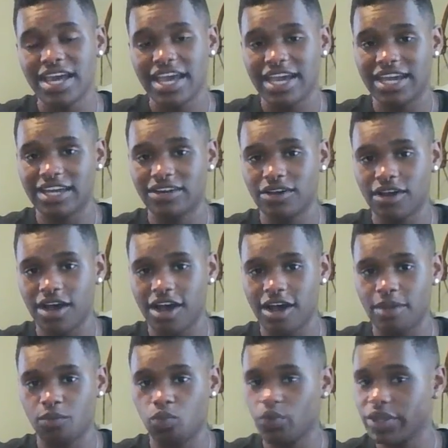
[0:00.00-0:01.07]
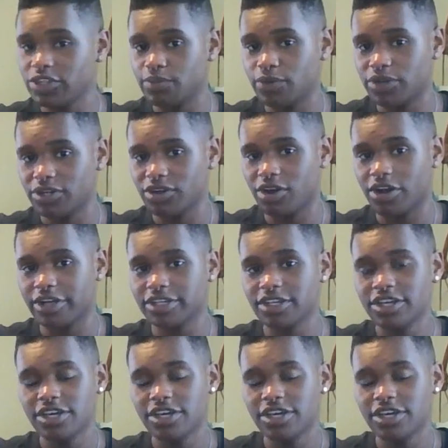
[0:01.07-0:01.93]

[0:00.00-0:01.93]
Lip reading: and when you put it on.